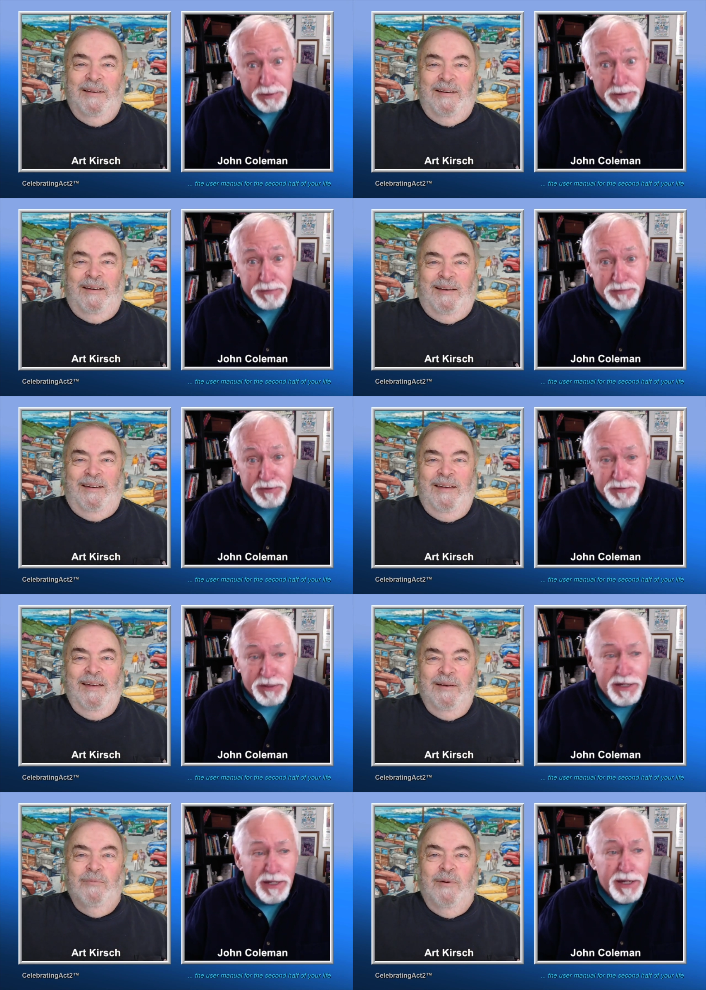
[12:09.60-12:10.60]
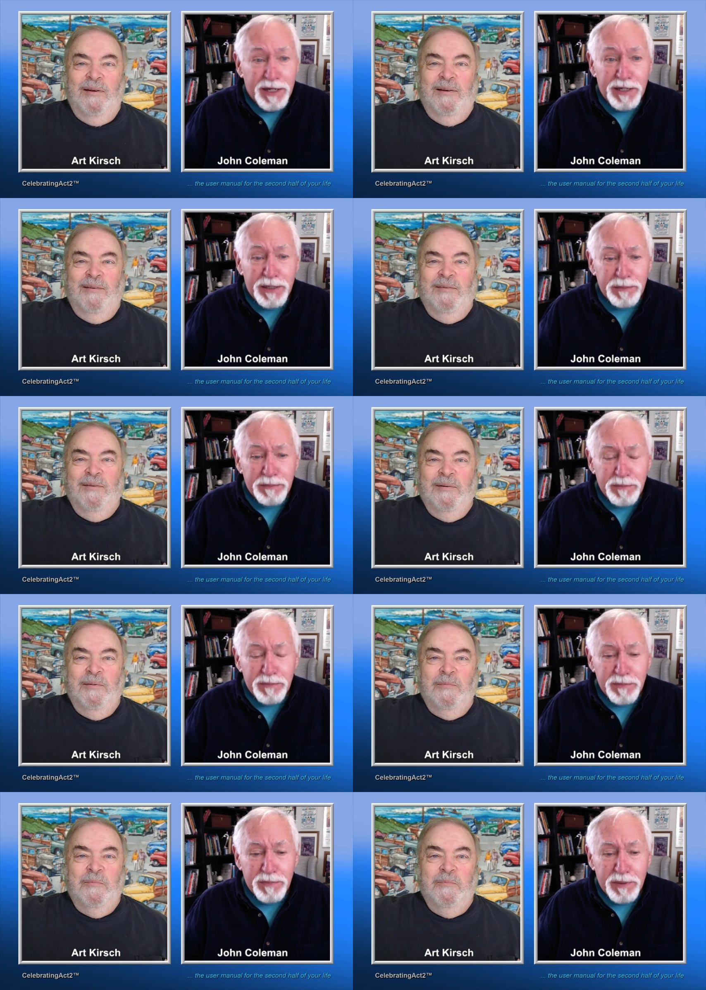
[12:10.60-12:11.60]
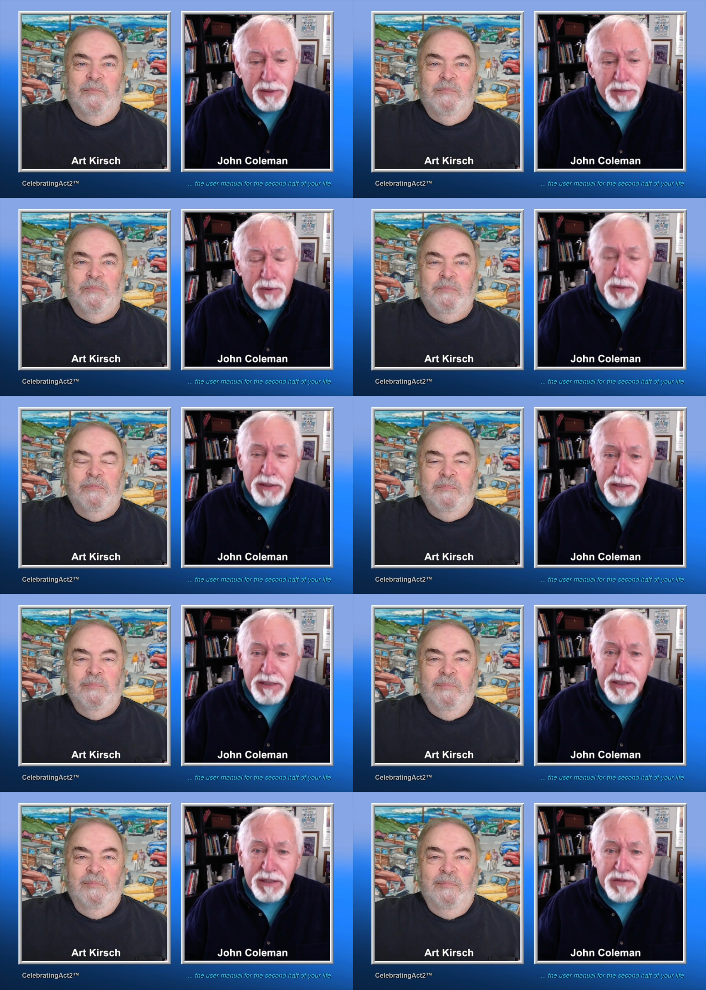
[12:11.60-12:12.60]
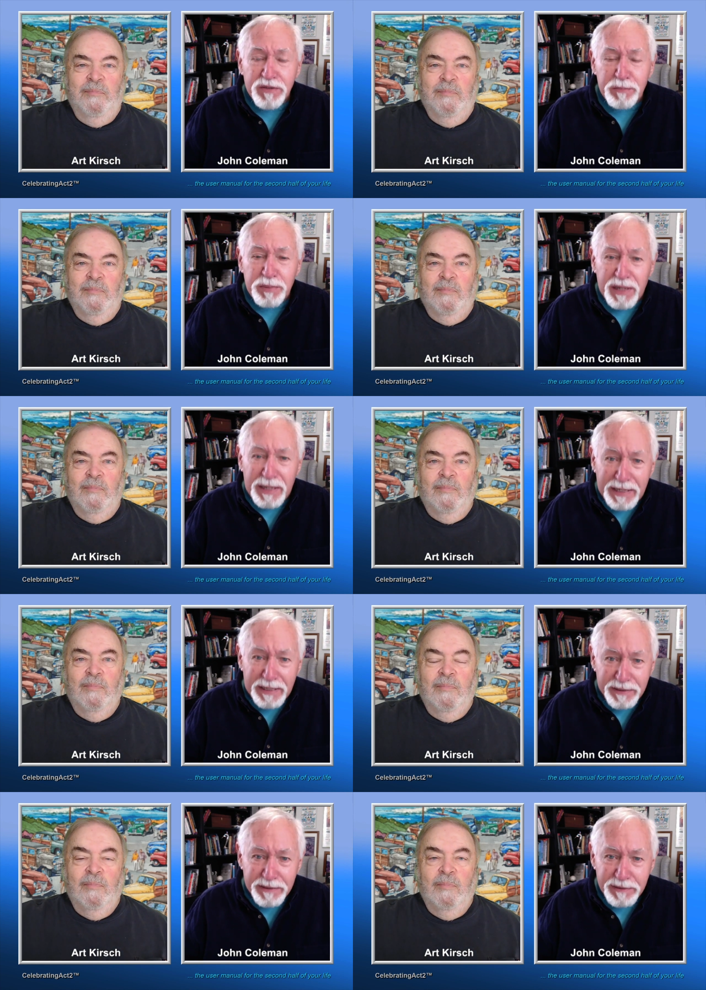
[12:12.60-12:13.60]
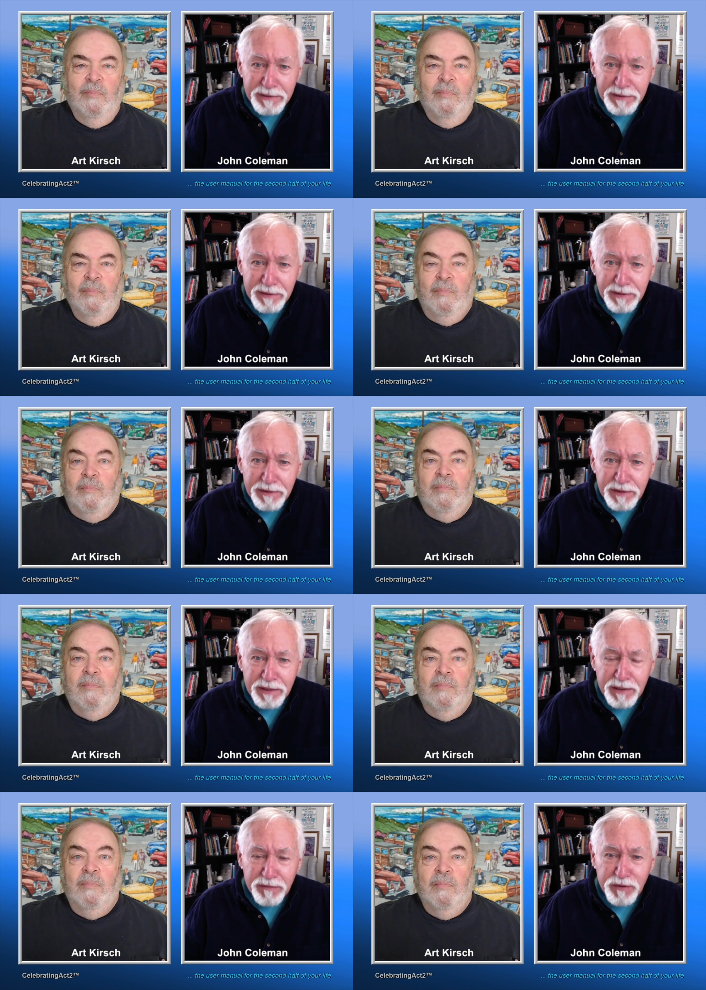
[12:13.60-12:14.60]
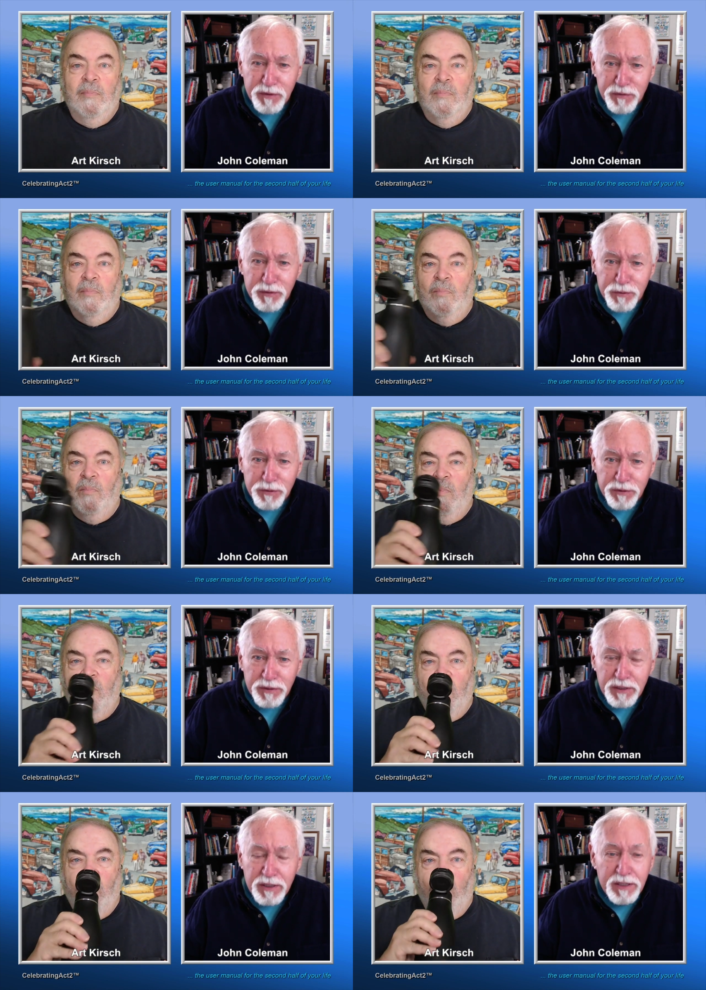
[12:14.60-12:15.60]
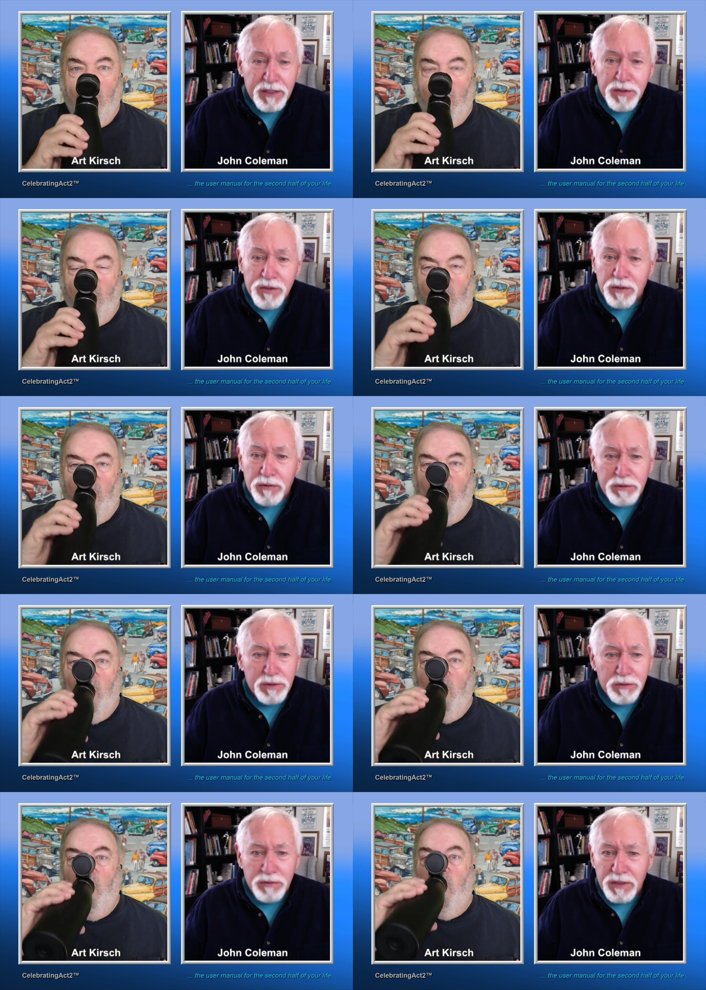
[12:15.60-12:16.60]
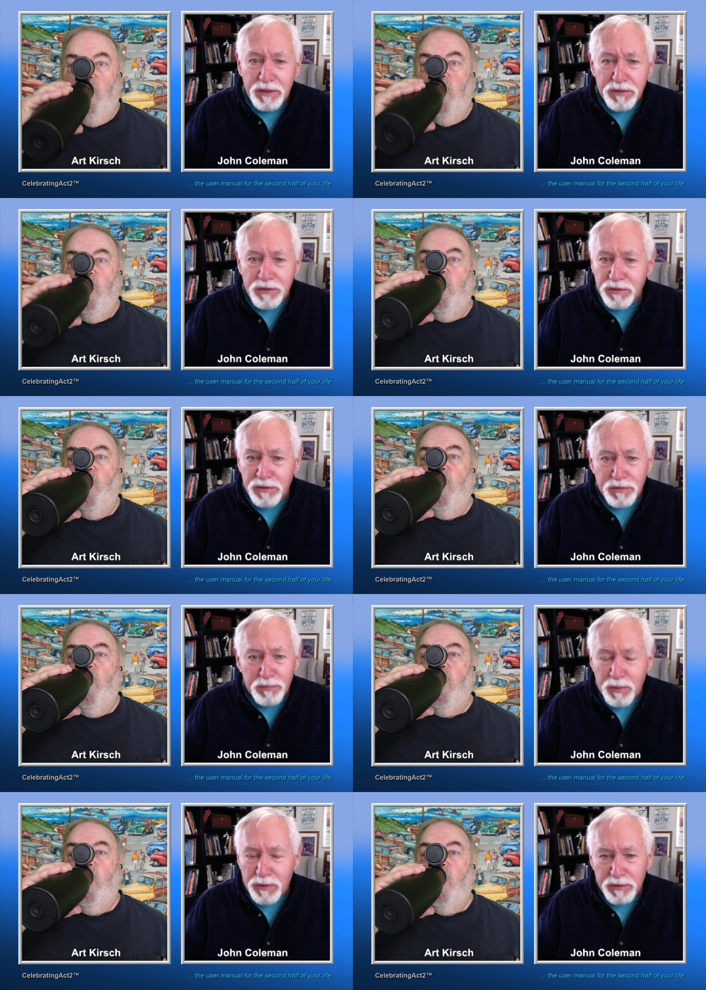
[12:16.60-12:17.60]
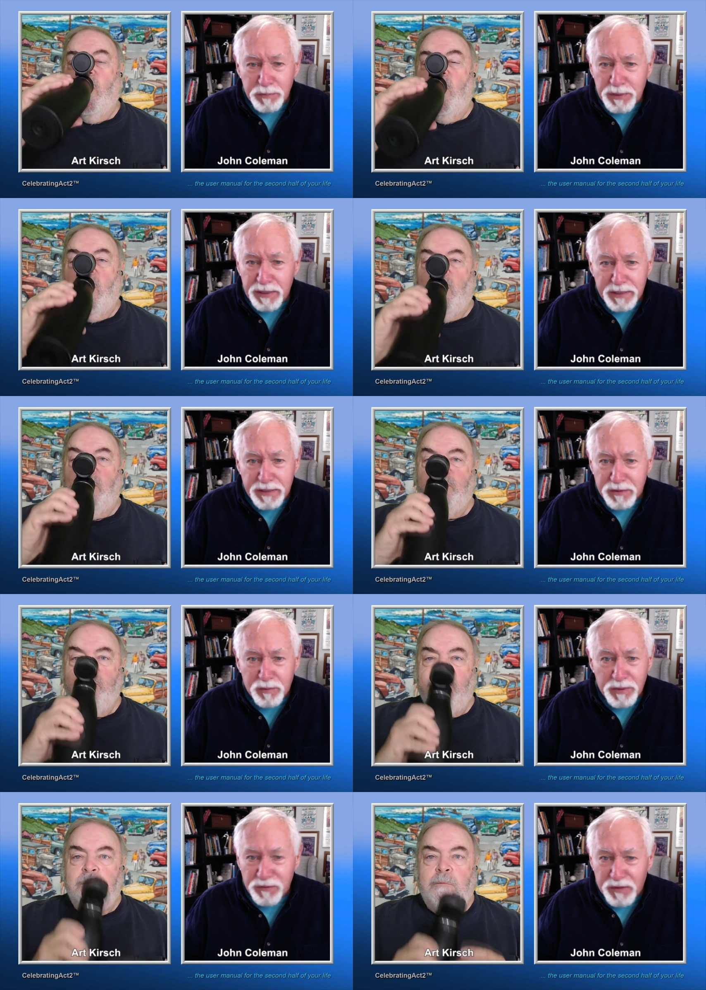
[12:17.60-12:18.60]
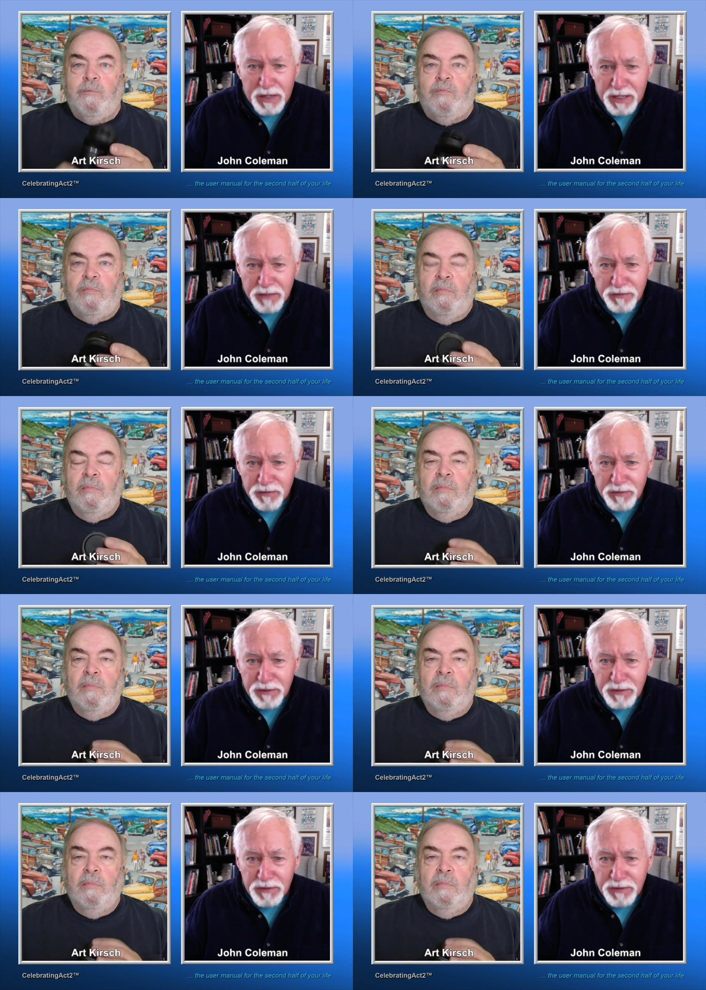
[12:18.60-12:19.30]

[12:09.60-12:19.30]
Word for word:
Speaker 1: to be 50. Right. Um, the whole idea is to plan uh, for the future. So, you know, it's just as important to plan at 25,